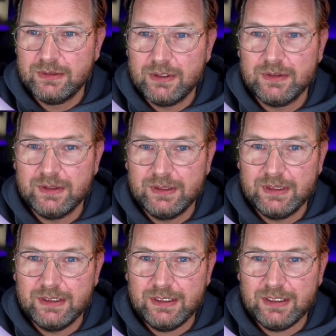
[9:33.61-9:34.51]
No,
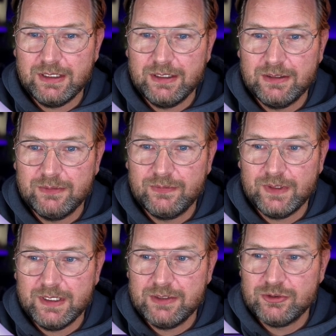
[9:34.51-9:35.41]
here,
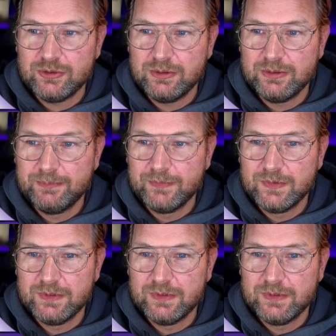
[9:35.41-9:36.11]
financial,